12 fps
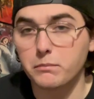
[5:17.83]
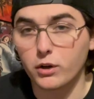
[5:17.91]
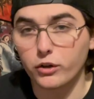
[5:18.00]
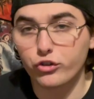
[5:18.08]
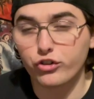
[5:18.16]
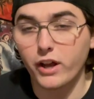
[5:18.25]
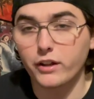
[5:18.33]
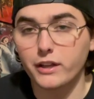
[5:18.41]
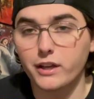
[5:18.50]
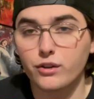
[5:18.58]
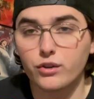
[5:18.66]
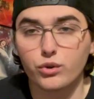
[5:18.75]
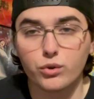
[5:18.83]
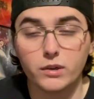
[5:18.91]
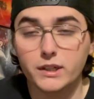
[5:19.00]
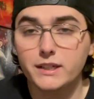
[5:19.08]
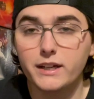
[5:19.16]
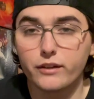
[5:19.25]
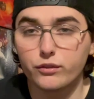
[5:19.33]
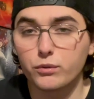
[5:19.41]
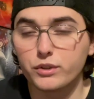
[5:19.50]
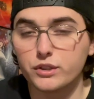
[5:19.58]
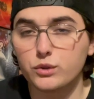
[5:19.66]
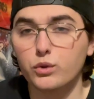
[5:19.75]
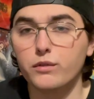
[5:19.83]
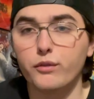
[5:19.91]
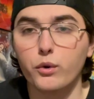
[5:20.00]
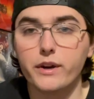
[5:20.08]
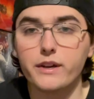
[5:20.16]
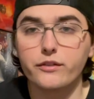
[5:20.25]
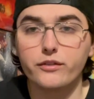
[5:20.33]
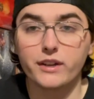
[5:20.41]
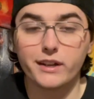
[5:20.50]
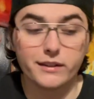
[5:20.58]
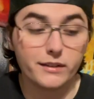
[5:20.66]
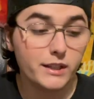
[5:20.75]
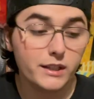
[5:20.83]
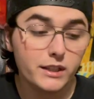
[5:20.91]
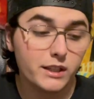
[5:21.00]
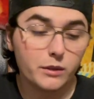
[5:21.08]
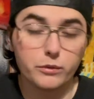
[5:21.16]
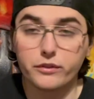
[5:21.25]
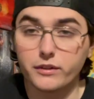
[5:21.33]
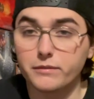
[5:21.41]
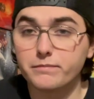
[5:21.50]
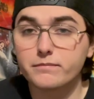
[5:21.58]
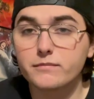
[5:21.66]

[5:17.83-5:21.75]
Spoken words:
Burke Shelley, who has a really cool voice, and he was a